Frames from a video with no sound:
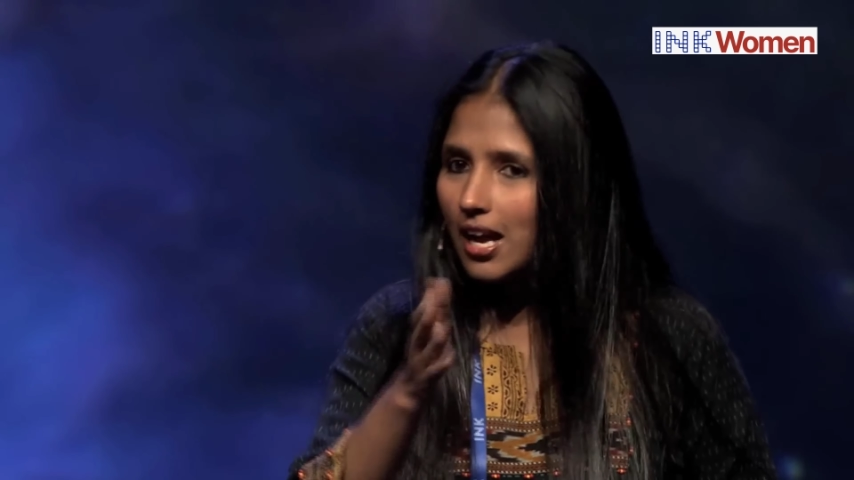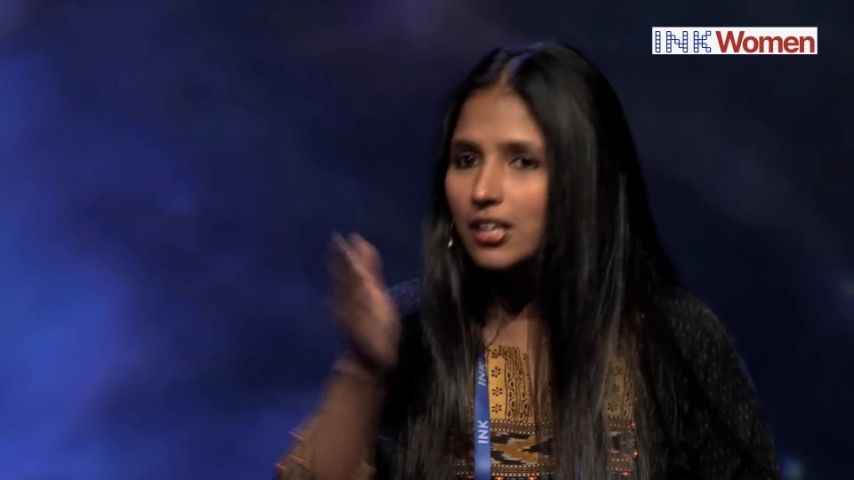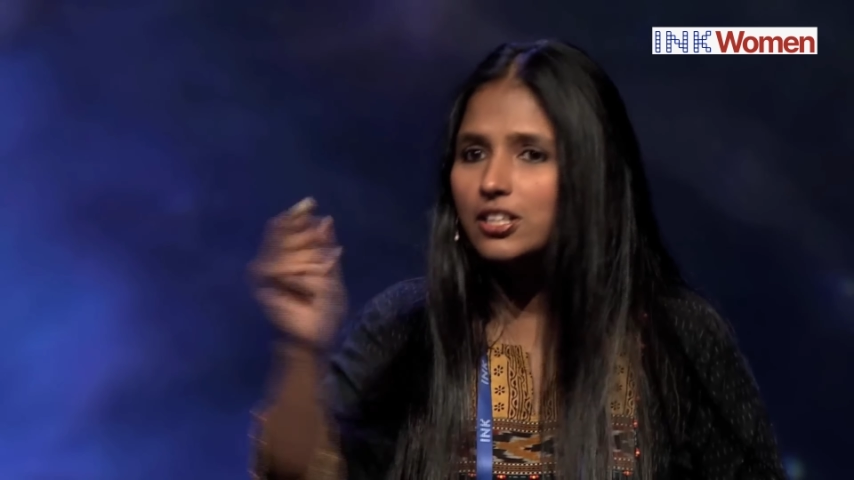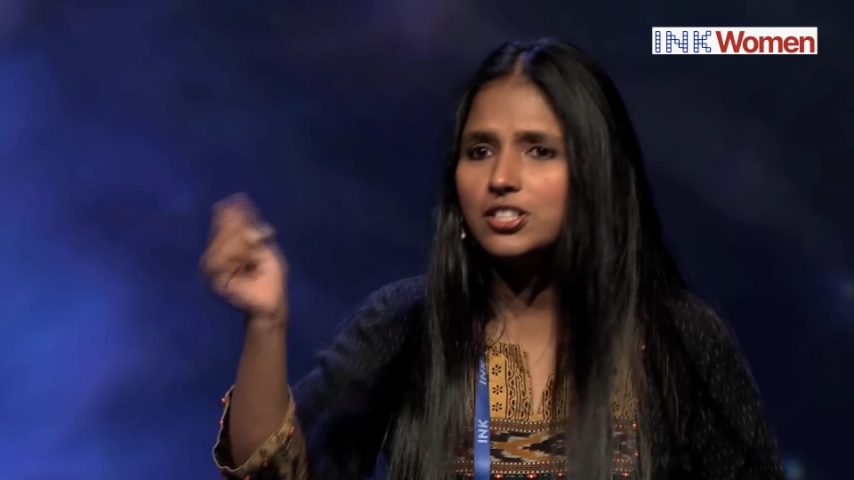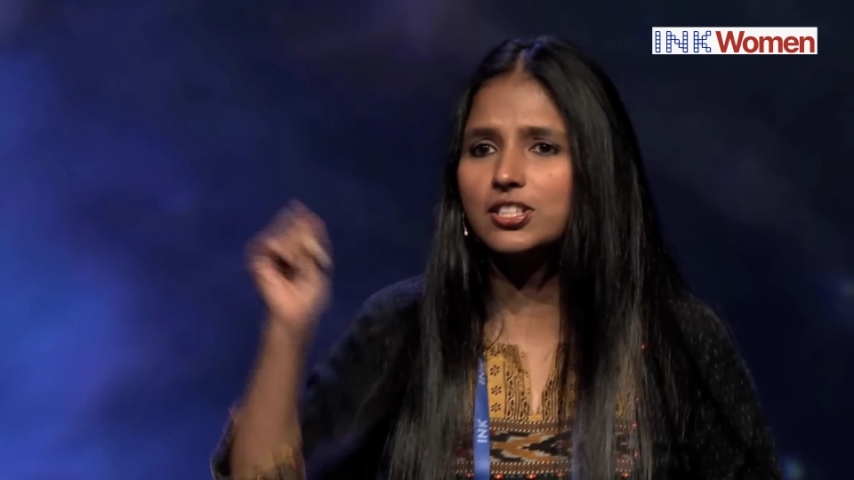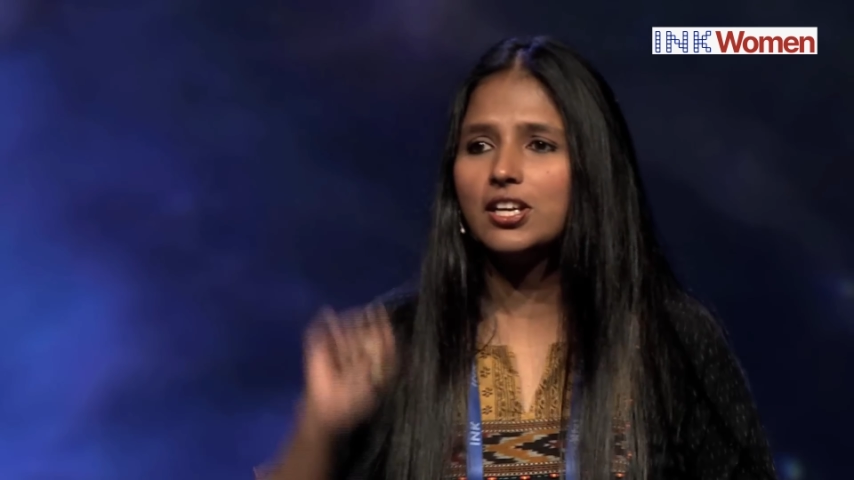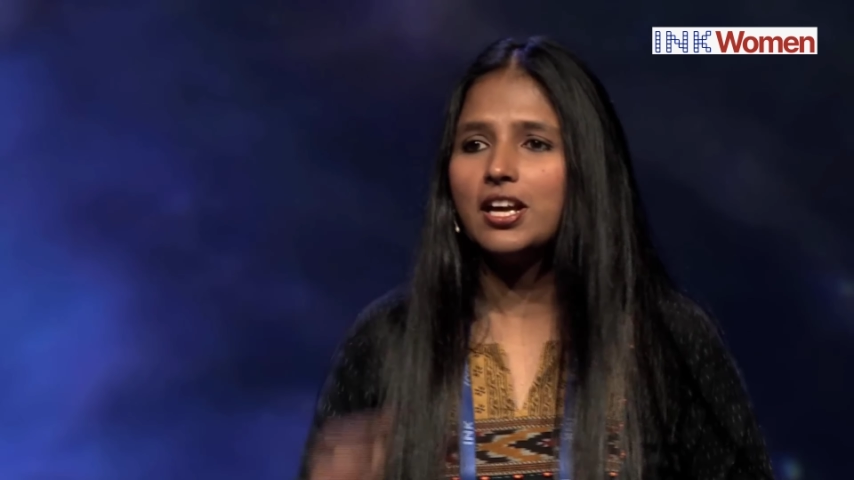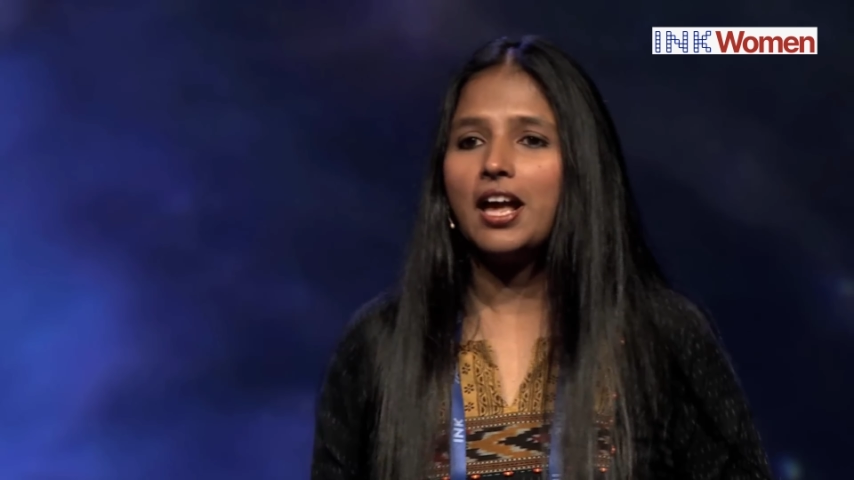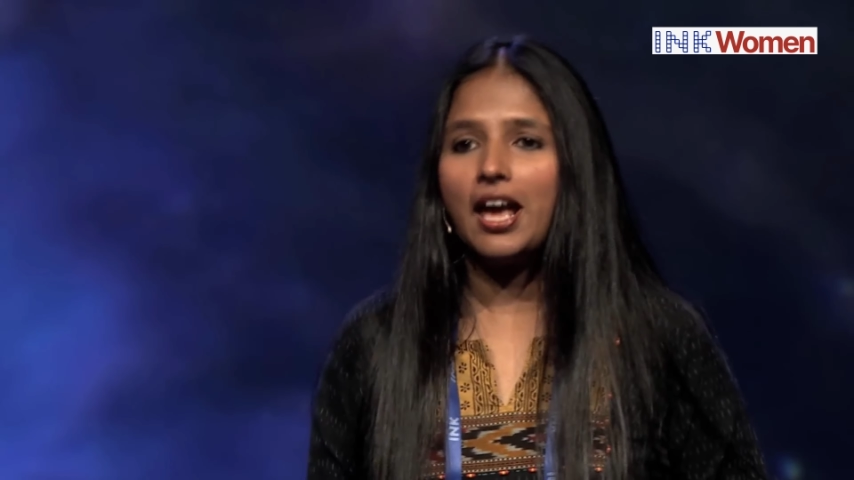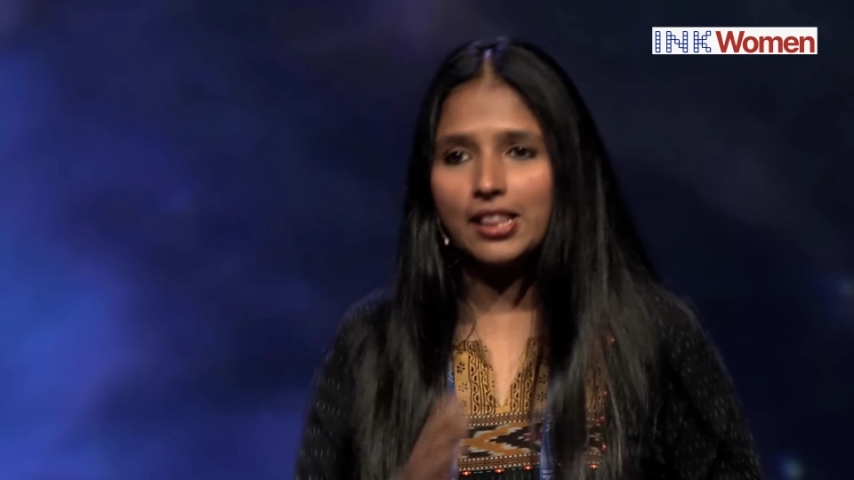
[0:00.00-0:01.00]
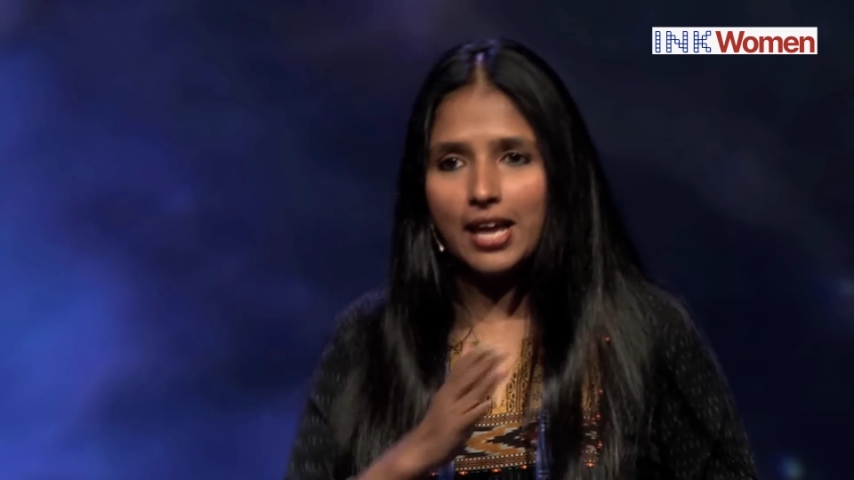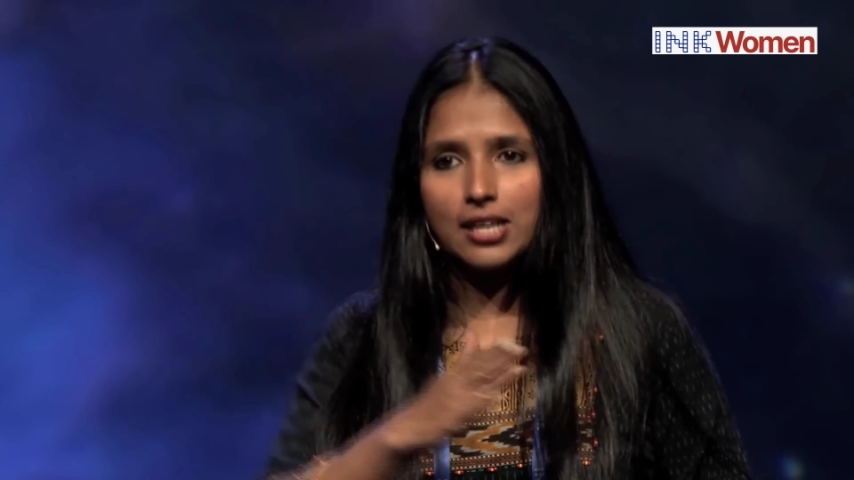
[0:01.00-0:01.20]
colors and